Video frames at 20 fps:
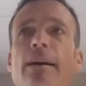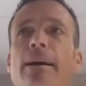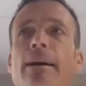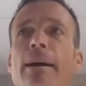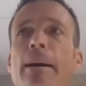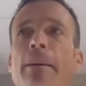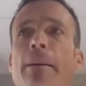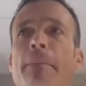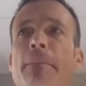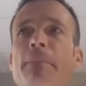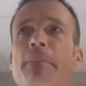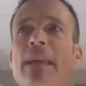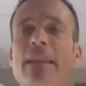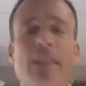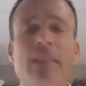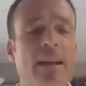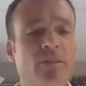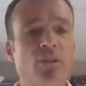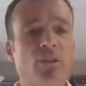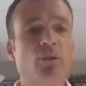
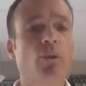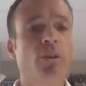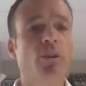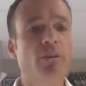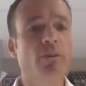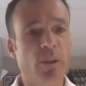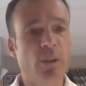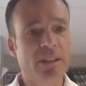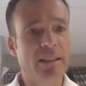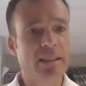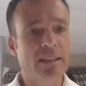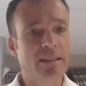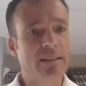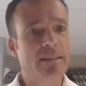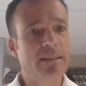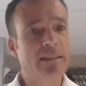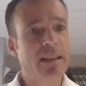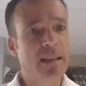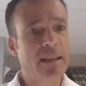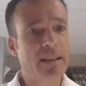and that's sort of what's at
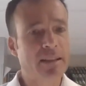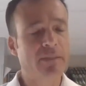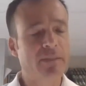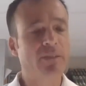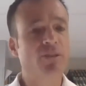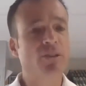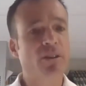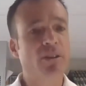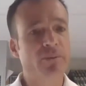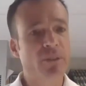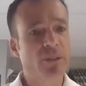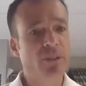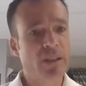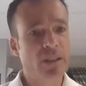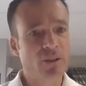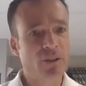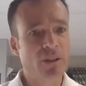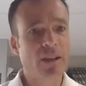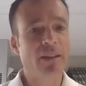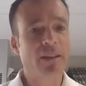stake in this
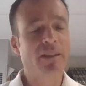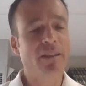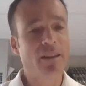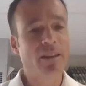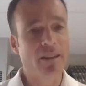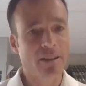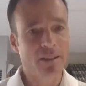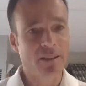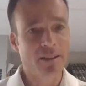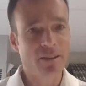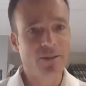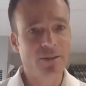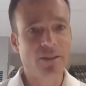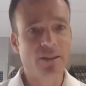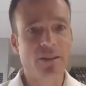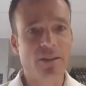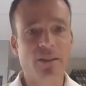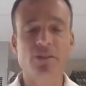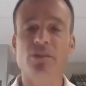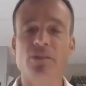conversation, I think, is
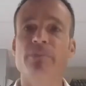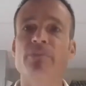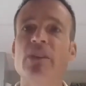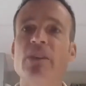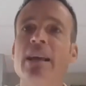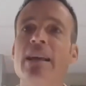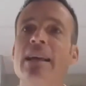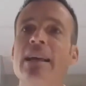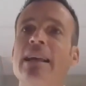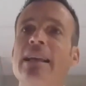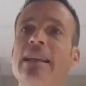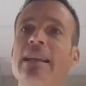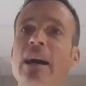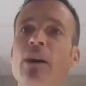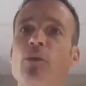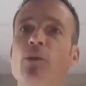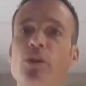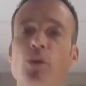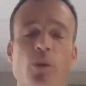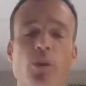the rasm.
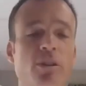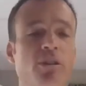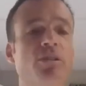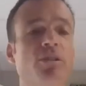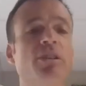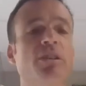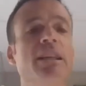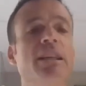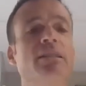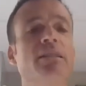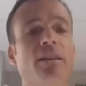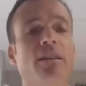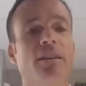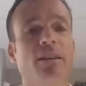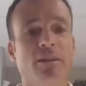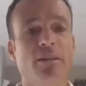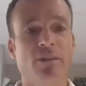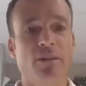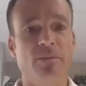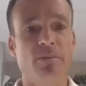Now, in order to read the
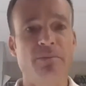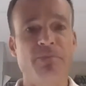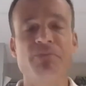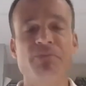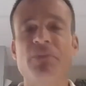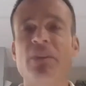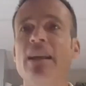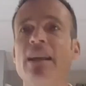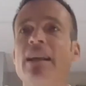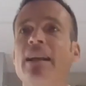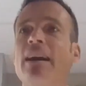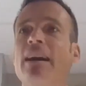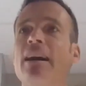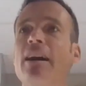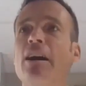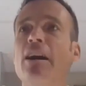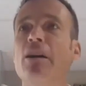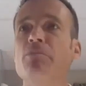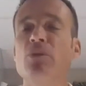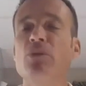rasm,
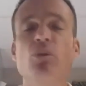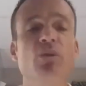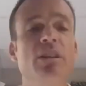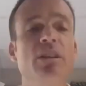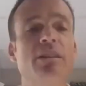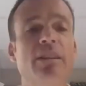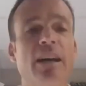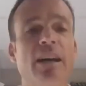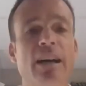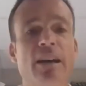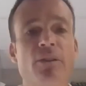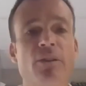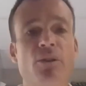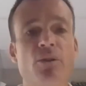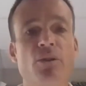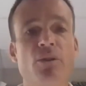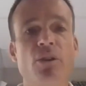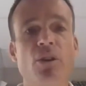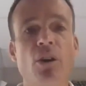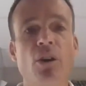you need to
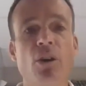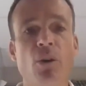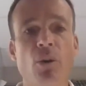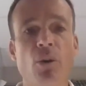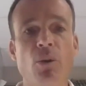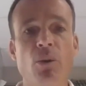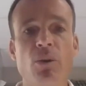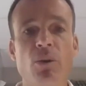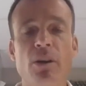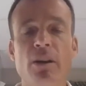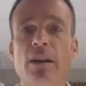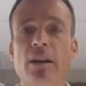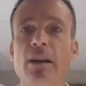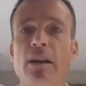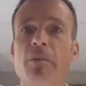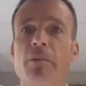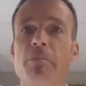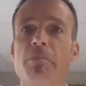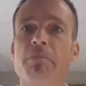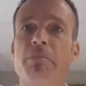either know
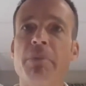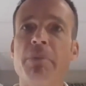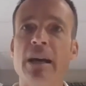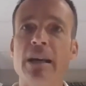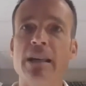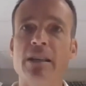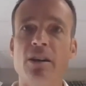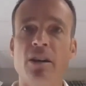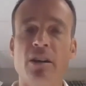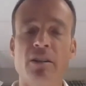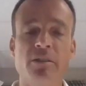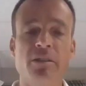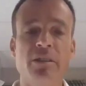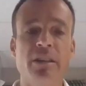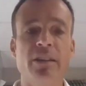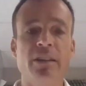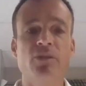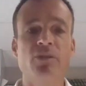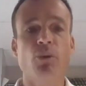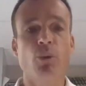by
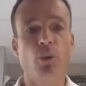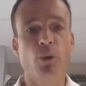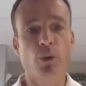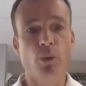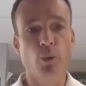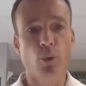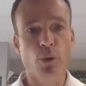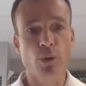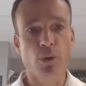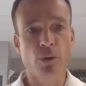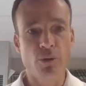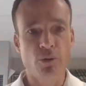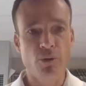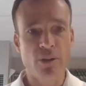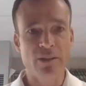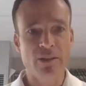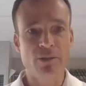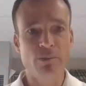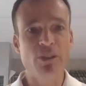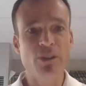context or oral
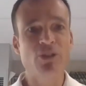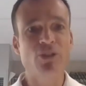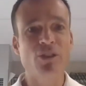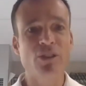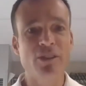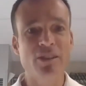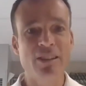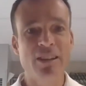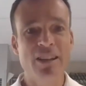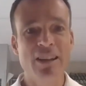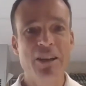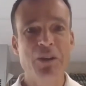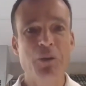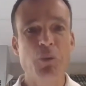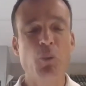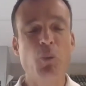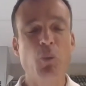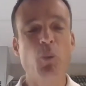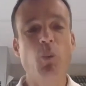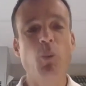transmission
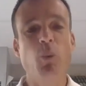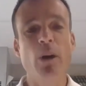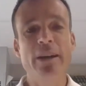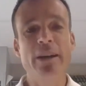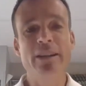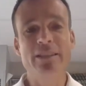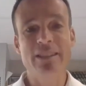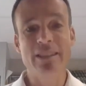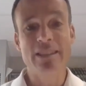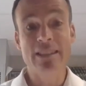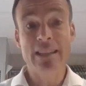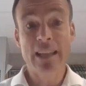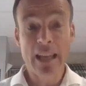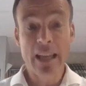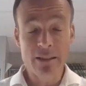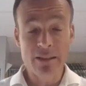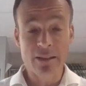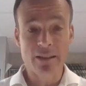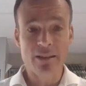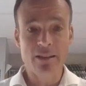what is
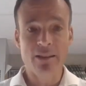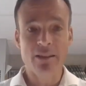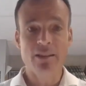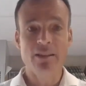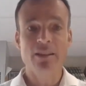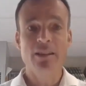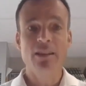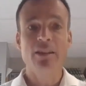intended